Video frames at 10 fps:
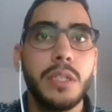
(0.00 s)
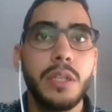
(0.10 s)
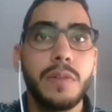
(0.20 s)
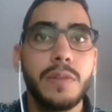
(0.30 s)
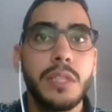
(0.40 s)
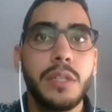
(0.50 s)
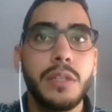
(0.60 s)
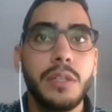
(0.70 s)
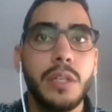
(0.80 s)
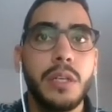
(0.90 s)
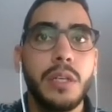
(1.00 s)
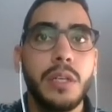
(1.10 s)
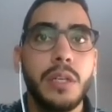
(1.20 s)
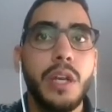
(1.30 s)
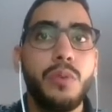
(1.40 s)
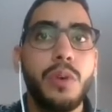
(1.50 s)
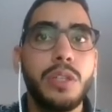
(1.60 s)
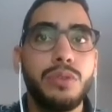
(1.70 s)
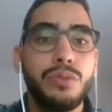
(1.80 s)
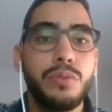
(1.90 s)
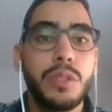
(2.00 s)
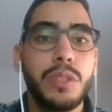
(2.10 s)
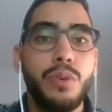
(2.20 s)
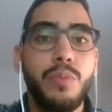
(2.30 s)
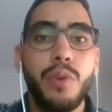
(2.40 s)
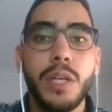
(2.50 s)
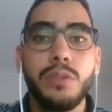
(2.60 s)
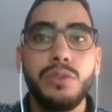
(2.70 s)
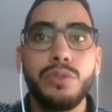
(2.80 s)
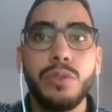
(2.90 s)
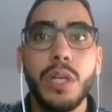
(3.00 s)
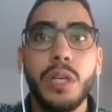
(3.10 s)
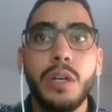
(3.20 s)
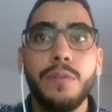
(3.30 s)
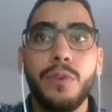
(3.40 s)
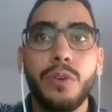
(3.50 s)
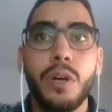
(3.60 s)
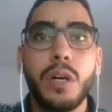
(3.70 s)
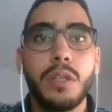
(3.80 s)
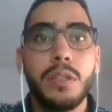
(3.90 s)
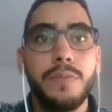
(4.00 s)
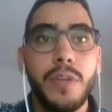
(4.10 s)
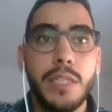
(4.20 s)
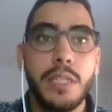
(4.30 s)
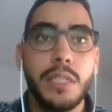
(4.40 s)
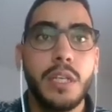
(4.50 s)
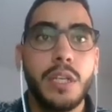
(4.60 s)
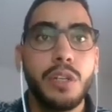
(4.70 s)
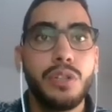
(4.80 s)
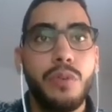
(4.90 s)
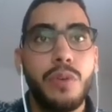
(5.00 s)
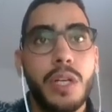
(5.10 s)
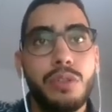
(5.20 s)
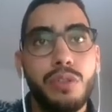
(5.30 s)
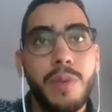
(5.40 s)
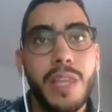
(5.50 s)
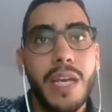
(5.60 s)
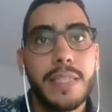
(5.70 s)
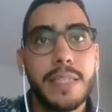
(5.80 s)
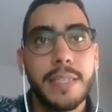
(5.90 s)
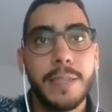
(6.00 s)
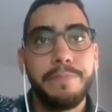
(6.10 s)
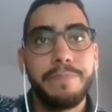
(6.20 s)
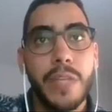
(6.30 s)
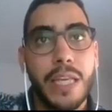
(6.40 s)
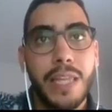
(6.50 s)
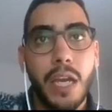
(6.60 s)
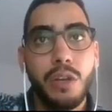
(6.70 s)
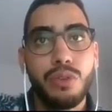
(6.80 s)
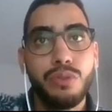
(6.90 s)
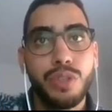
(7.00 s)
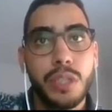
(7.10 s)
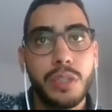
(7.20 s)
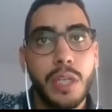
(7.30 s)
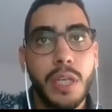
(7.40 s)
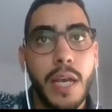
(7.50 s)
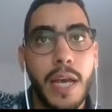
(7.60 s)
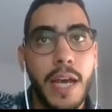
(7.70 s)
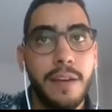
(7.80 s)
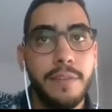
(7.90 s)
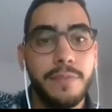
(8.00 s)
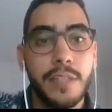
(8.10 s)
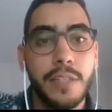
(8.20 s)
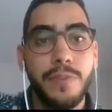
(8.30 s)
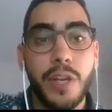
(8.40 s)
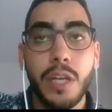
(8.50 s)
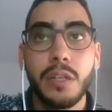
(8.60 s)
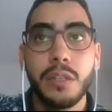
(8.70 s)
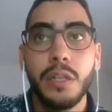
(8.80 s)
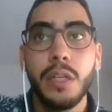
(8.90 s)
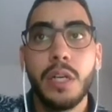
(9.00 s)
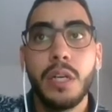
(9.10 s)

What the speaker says: considered equal to 0.2 for all phases. So assuming that the inclusions have a spherical